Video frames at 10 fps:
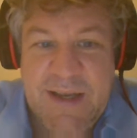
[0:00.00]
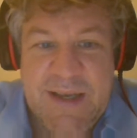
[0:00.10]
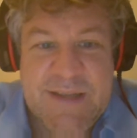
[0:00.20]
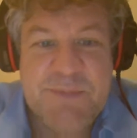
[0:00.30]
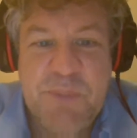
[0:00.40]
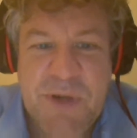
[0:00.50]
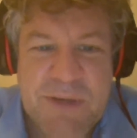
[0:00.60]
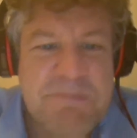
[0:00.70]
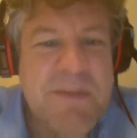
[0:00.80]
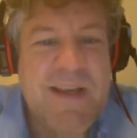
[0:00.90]
is
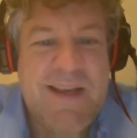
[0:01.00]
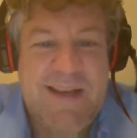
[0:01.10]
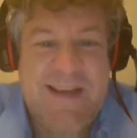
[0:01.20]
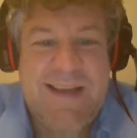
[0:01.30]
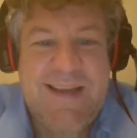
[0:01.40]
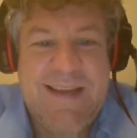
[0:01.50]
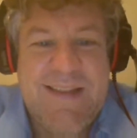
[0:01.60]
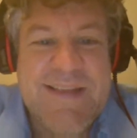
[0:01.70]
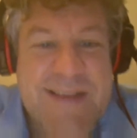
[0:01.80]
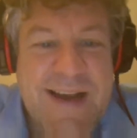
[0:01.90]
put me in
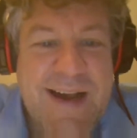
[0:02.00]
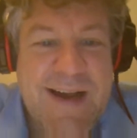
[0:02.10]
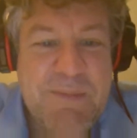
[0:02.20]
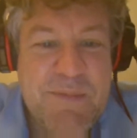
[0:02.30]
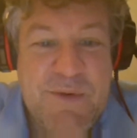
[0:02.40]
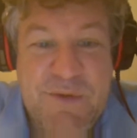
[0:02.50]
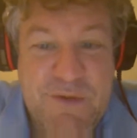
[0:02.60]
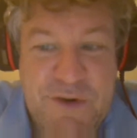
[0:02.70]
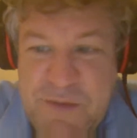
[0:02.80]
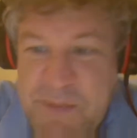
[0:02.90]
the top
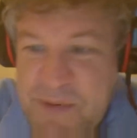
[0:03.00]
group.